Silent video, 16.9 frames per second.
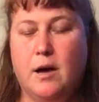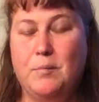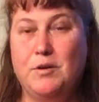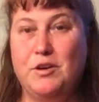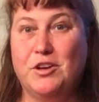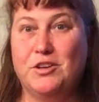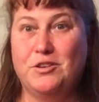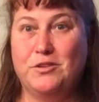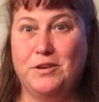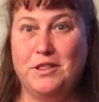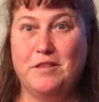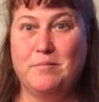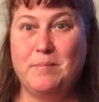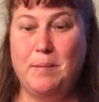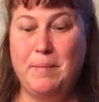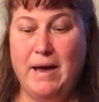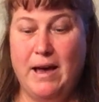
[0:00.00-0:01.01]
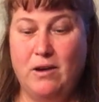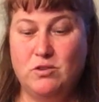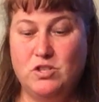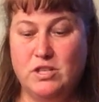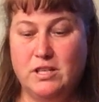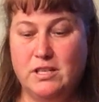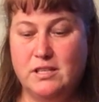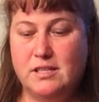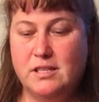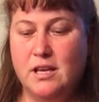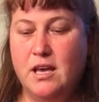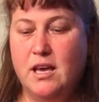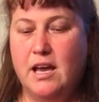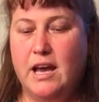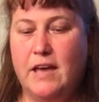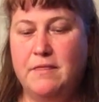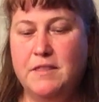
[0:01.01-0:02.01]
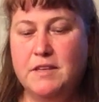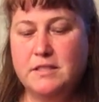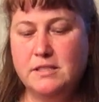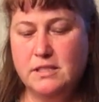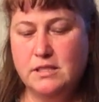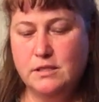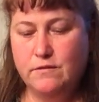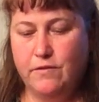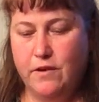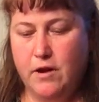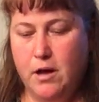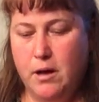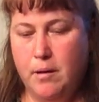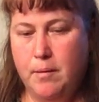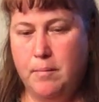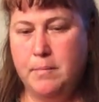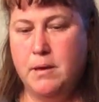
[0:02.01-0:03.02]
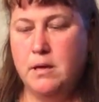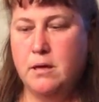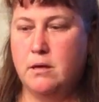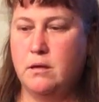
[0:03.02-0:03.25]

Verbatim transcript: Y'all know I love my pouches. And this is from